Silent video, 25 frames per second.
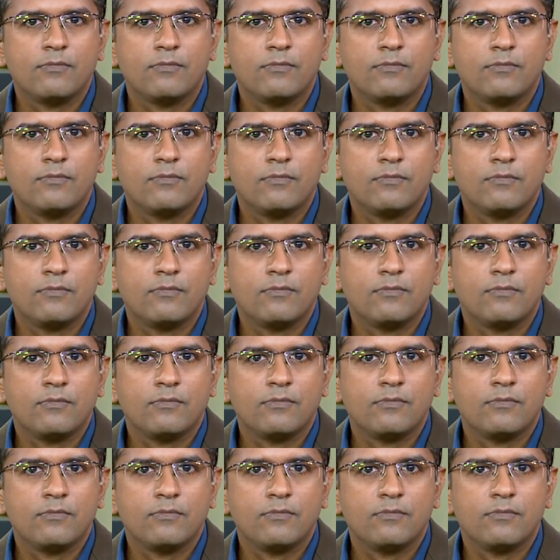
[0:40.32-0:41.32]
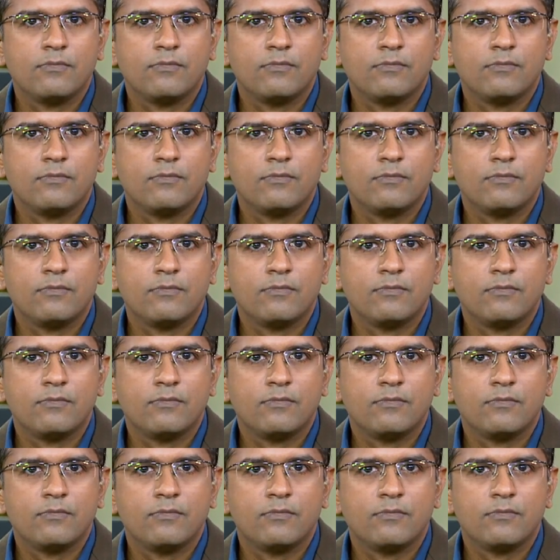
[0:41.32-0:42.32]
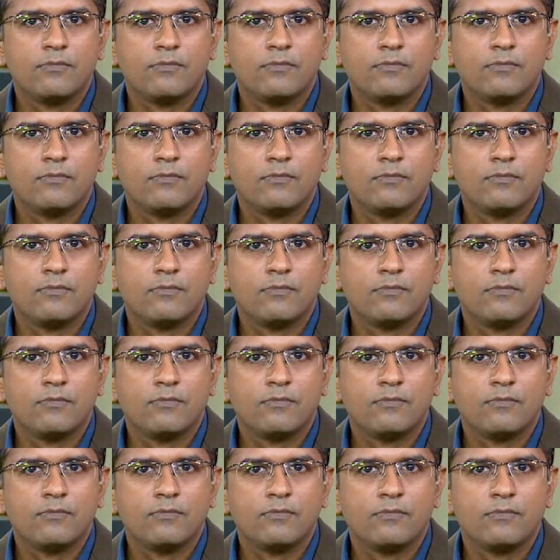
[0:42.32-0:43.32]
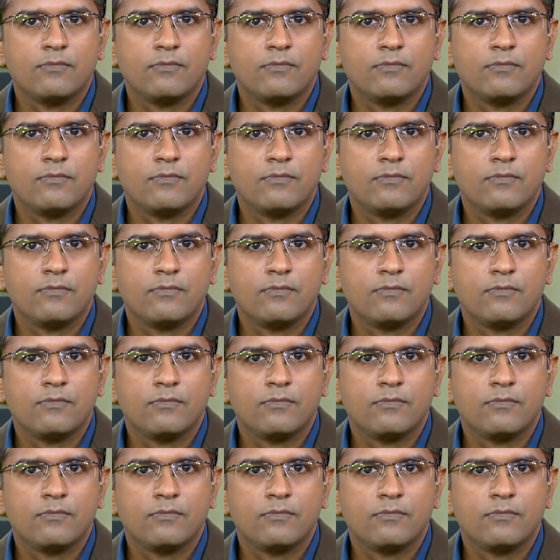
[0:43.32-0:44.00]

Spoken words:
This person isn't speaking.